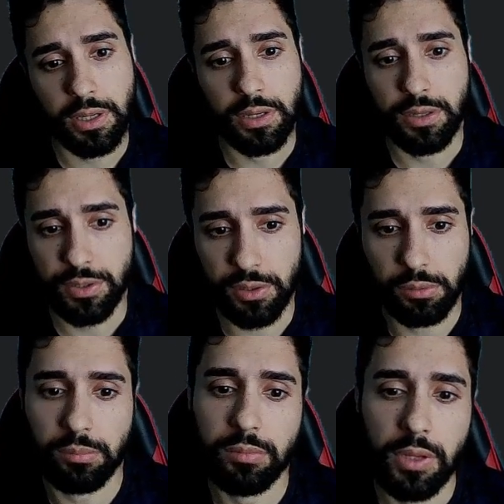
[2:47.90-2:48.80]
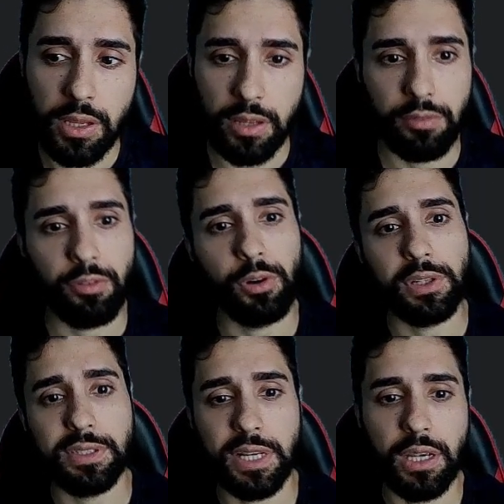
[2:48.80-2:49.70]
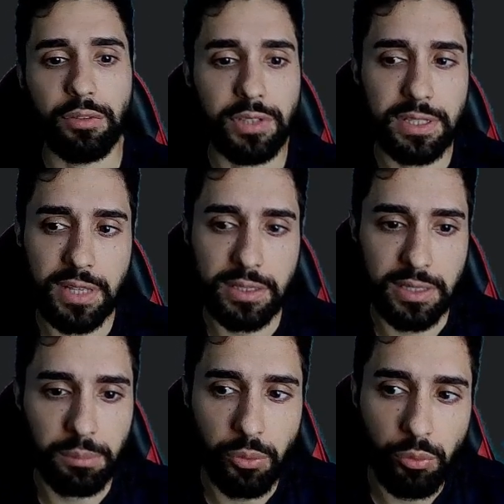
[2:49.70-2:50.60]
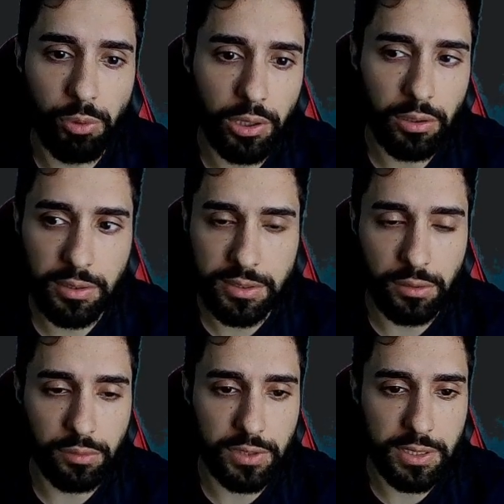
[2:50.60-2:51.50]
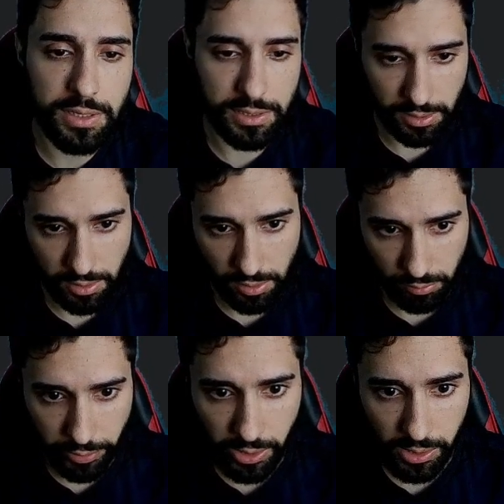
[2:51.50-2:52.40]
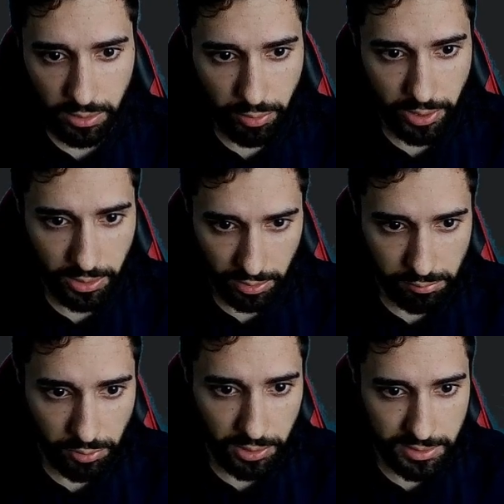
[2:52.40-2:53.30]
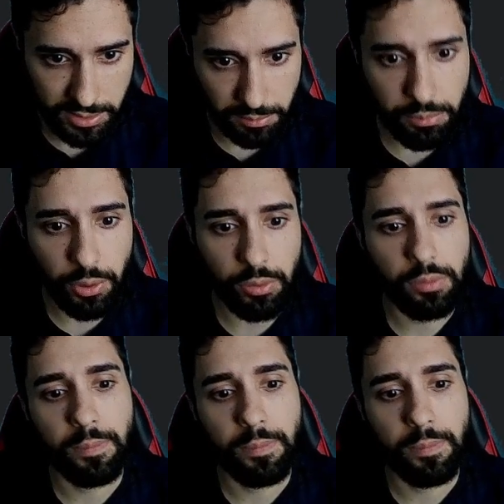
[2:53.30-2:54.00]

So for the sake of this example, we're gonna solve this really quick and really simple.